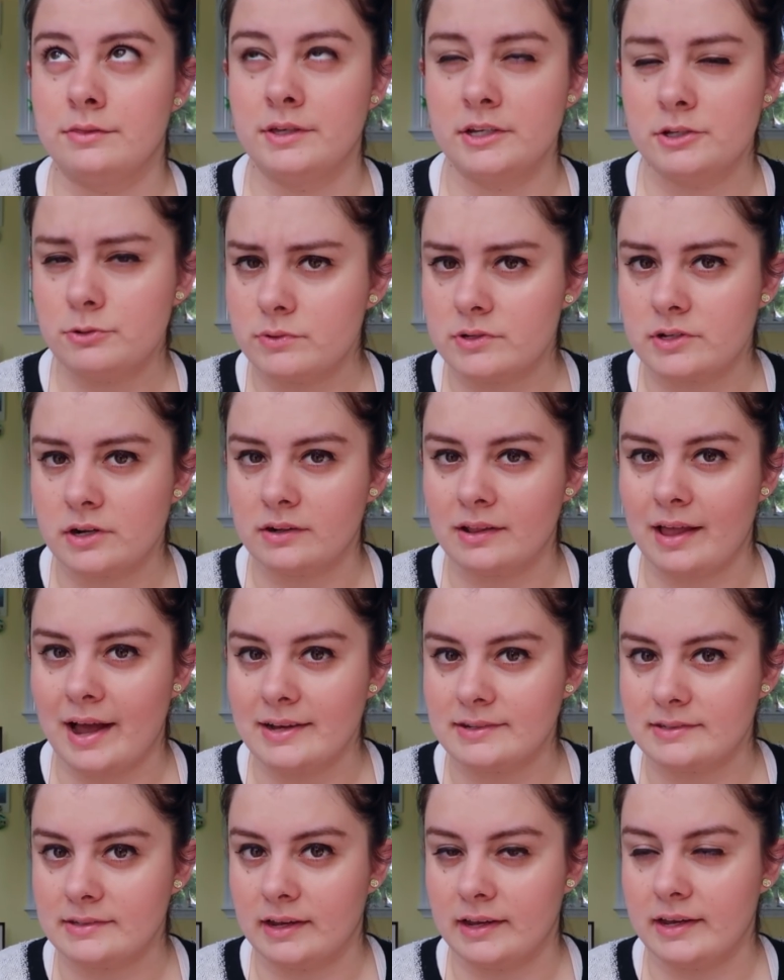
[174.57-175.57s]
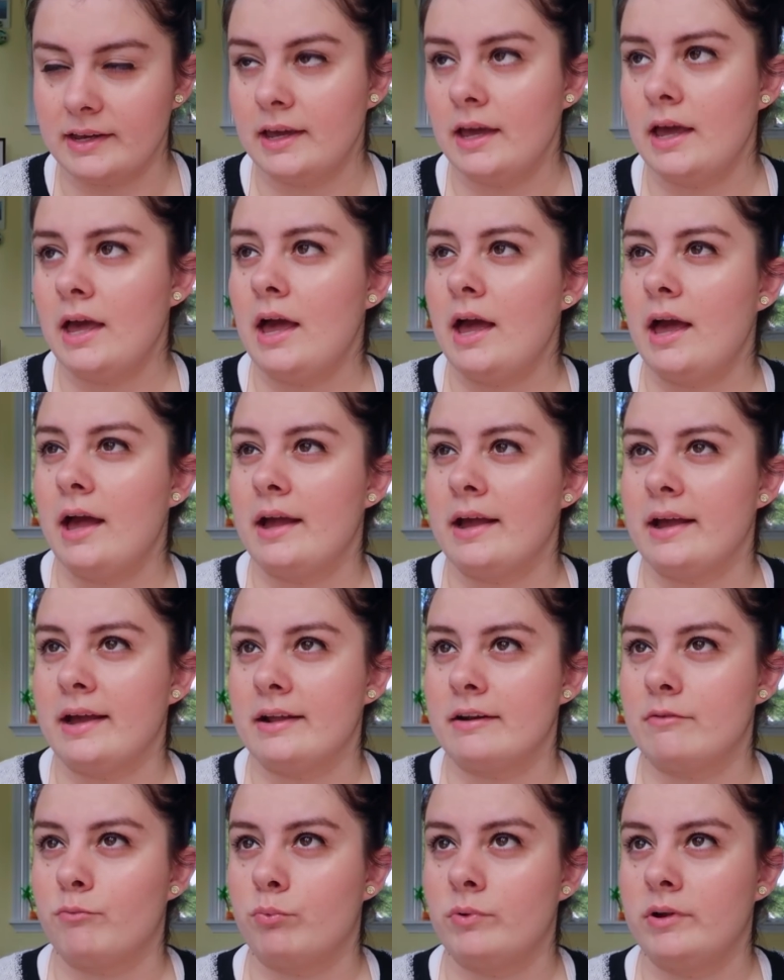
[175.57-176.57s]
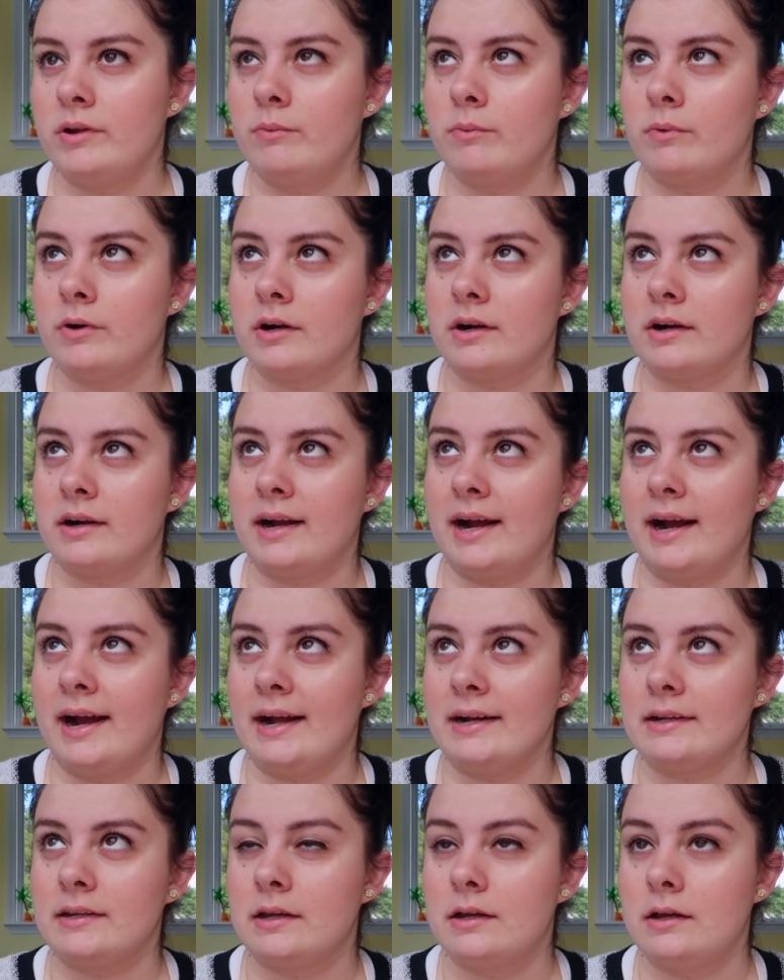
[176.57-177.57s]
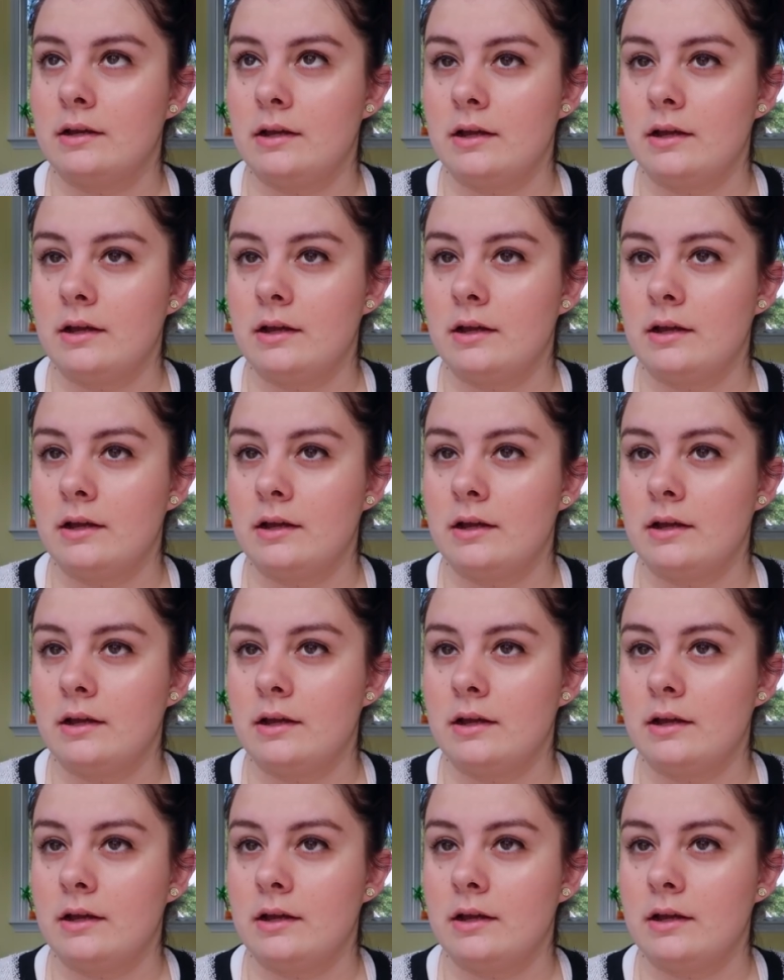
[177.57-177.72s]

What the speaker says: this was our last day, and we were at